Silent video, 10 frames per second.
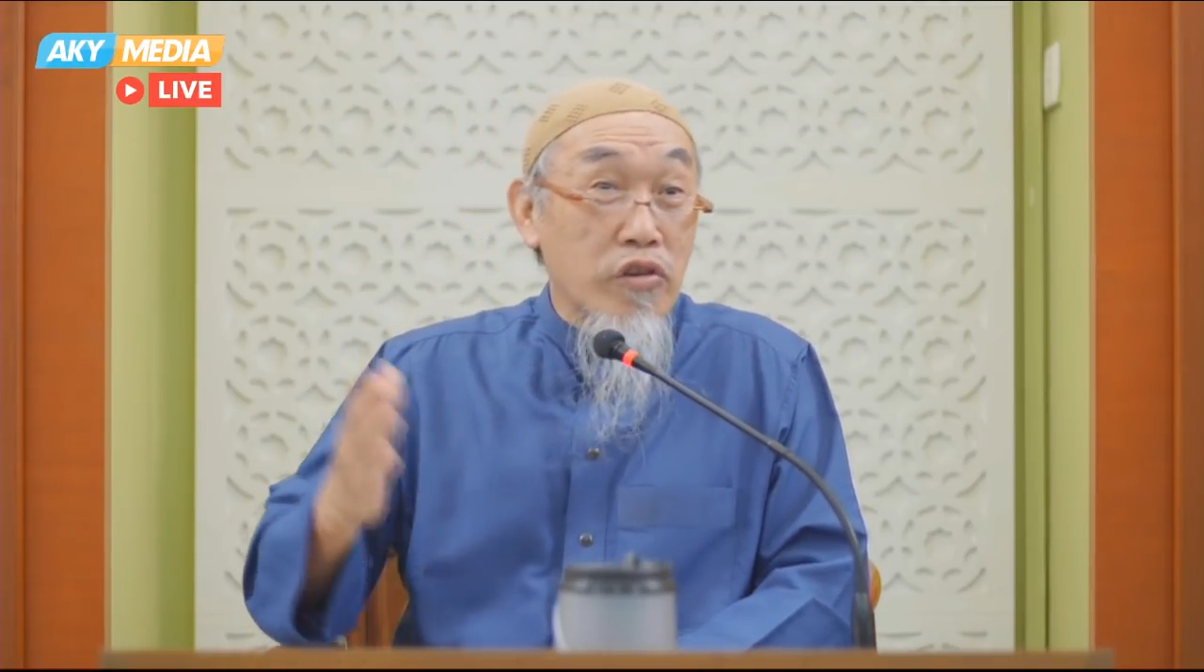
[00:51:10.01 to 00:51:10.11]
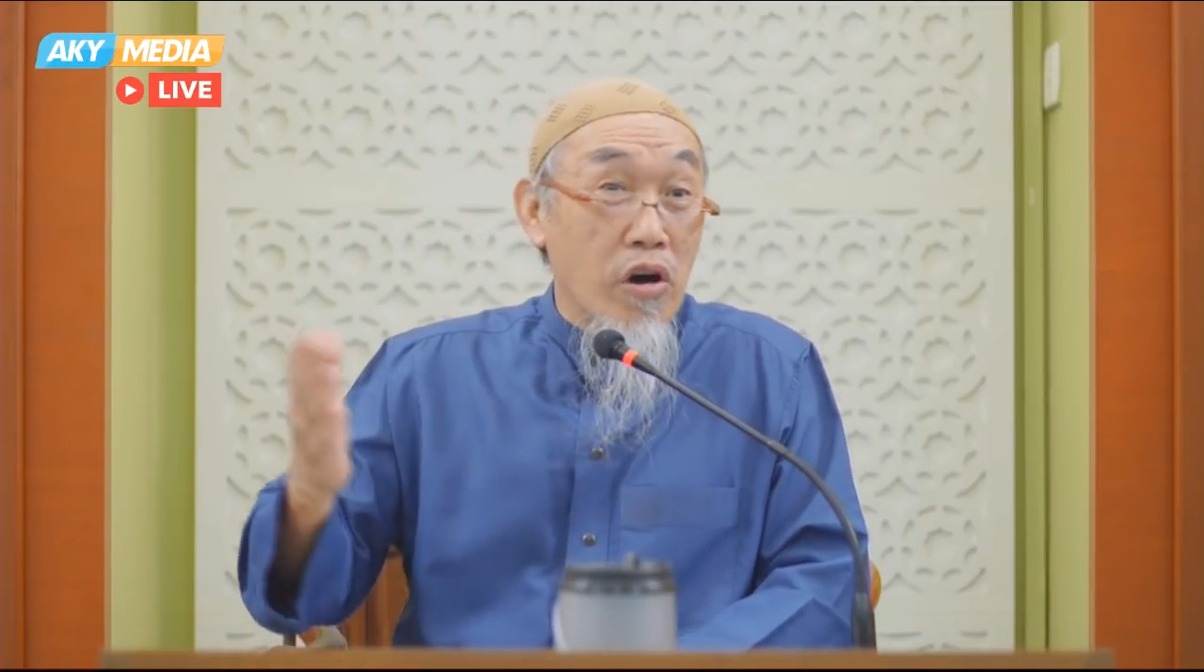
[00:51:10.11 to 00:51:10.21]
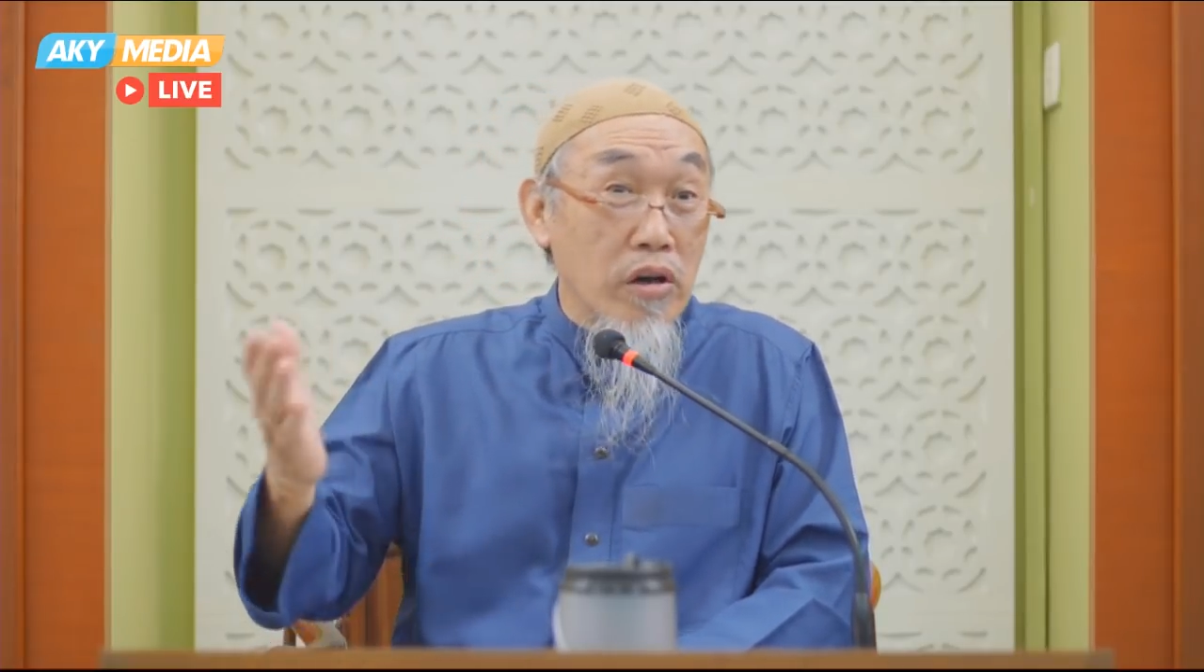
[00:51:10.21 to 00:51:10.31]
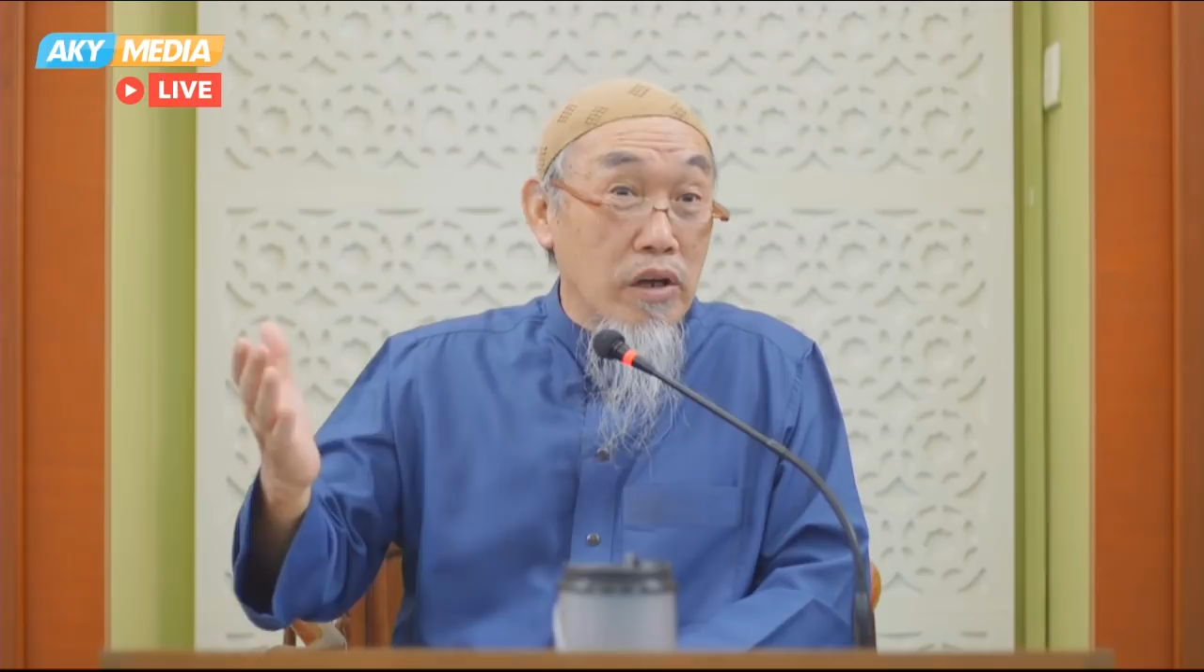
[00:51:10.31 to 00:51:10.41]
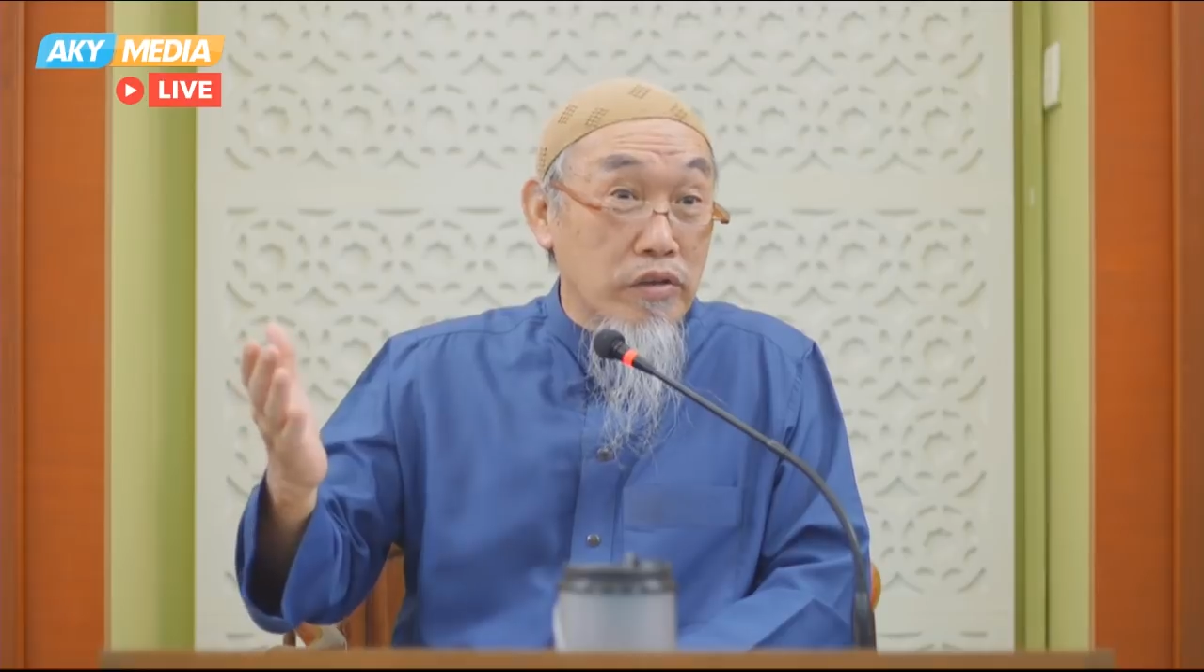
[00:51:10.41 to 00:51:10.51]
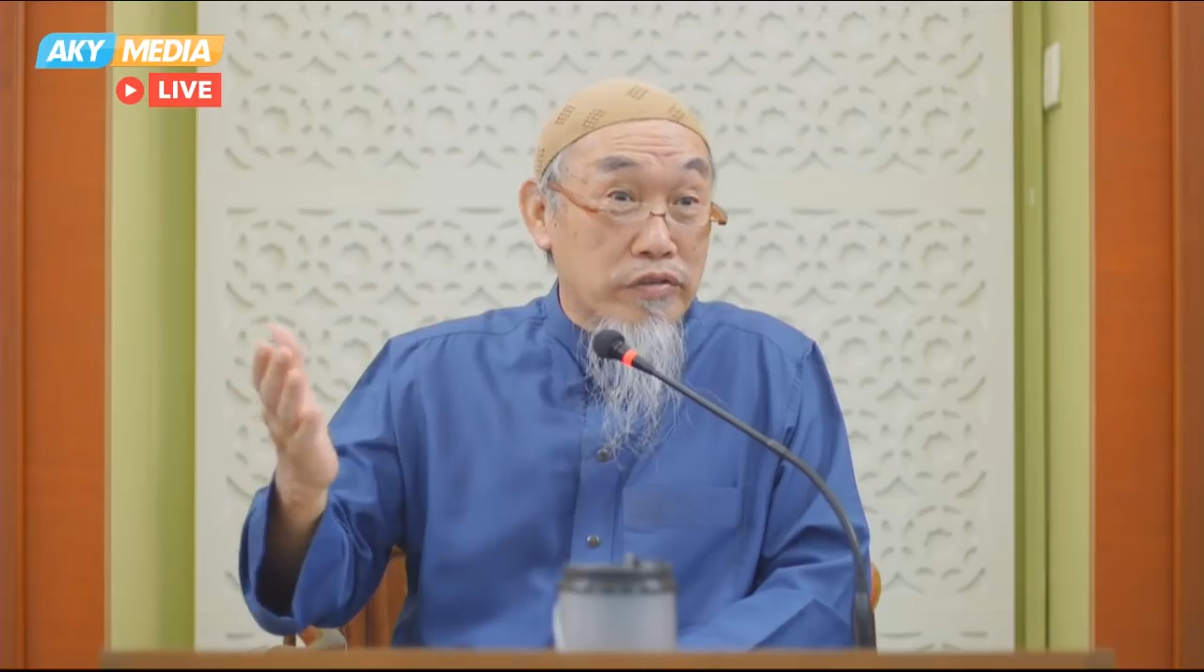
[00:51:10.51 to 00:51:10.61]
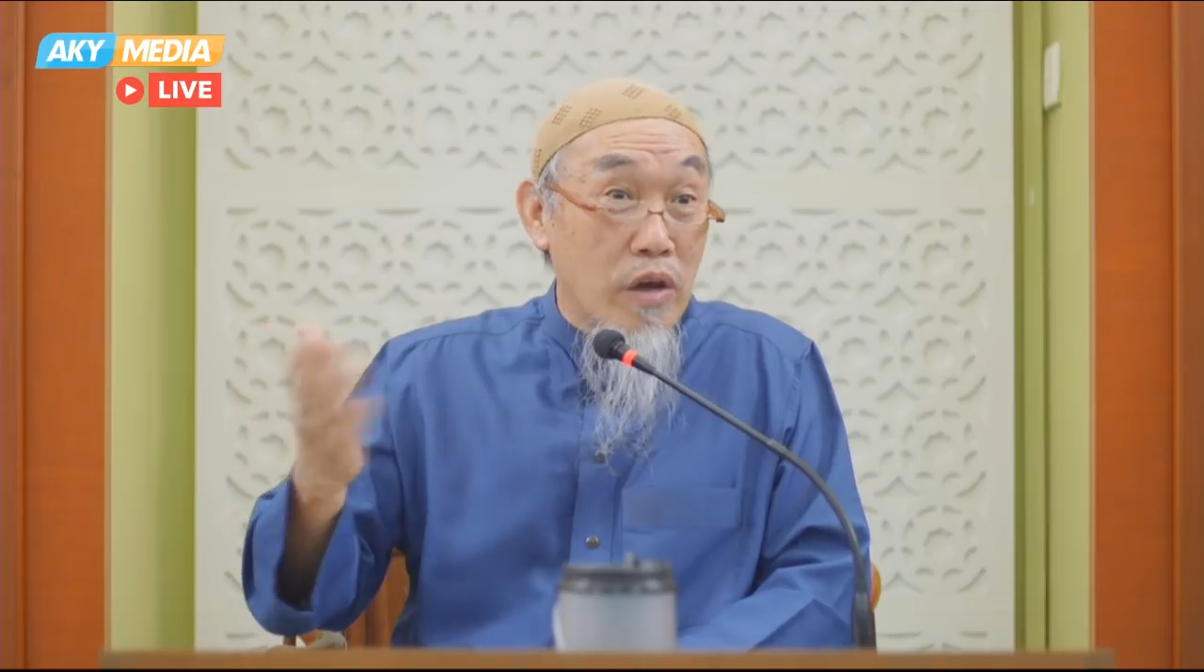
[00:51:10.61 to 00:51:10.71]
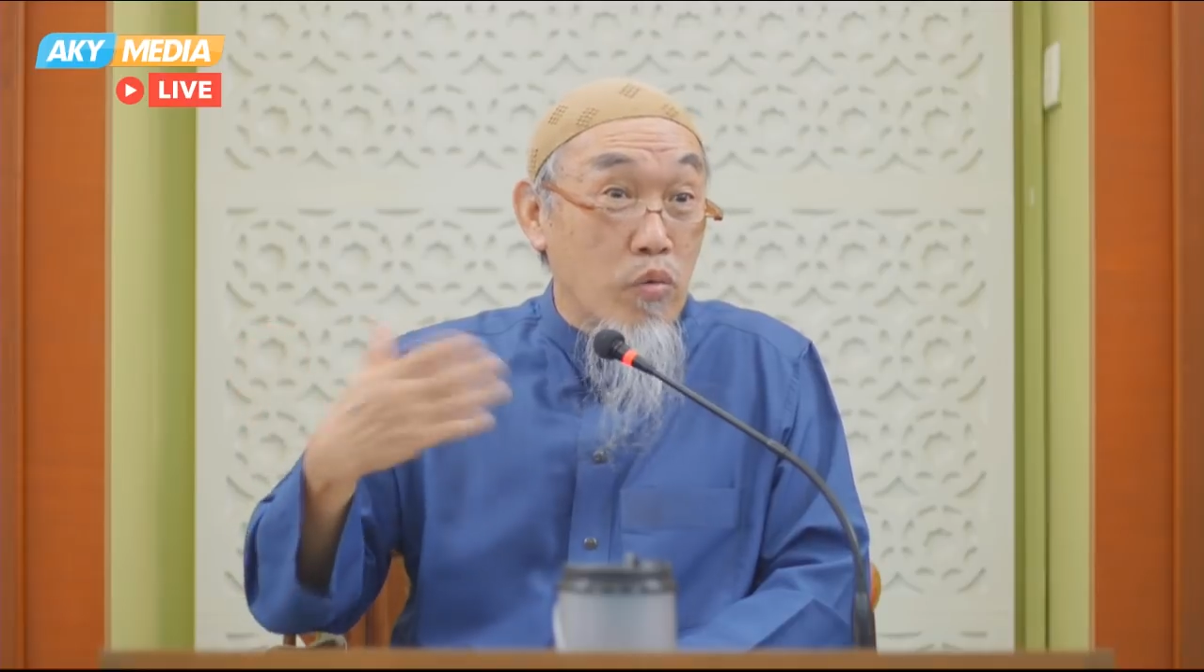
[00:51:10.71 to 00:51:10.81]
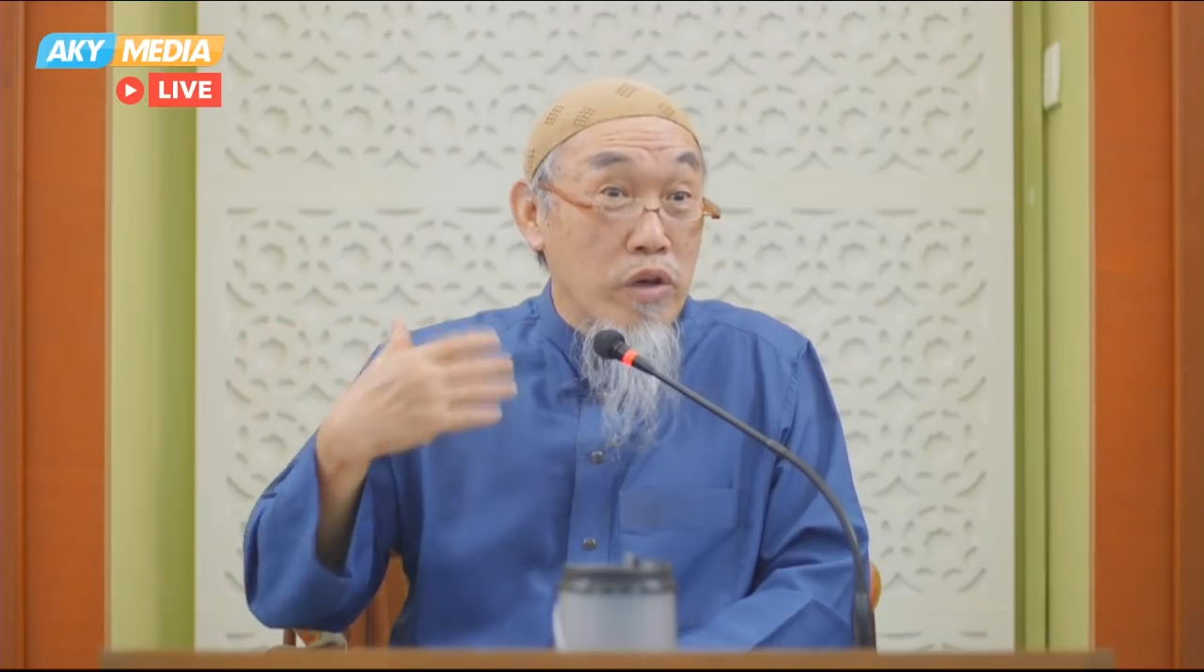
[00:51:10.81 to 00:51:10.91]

scholars that